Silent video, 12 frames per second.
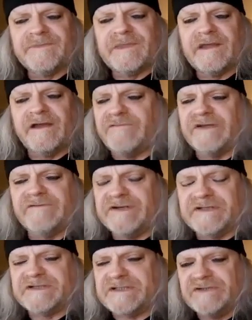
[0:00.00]
And we
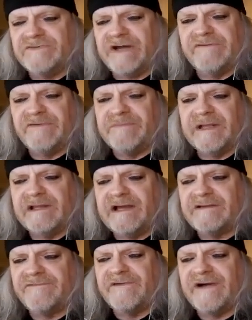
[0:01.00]
just knew heavy metal
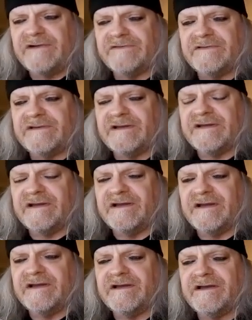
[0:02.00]
had found
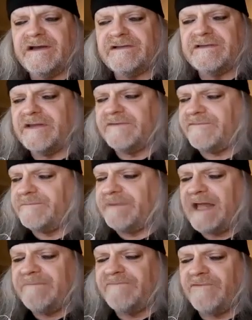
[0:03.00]
a different
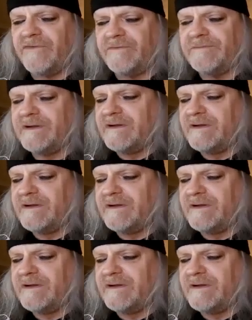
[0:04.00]
platform.